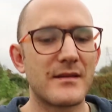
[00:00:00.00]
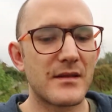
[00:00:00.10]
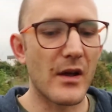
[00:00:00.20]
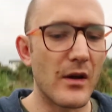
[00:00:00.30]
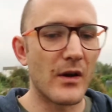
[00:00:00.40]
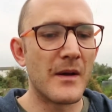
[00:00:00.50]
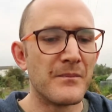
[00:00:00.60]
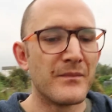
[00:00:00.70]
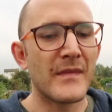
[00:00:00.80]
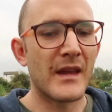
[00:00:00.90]
So
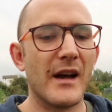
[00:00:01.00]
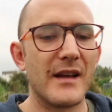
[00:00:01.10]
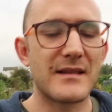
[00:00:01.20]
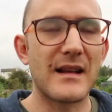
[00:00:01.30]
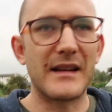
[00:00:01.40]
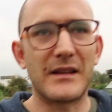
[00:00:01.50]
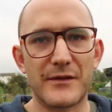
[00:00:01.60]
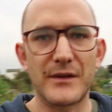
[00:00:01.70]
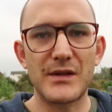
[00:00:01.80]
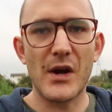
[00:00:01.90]
slightly
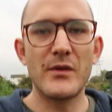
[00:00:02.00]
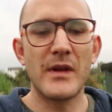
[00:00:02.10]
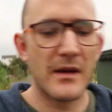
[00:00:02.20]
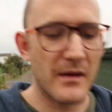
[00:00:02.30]
different tone.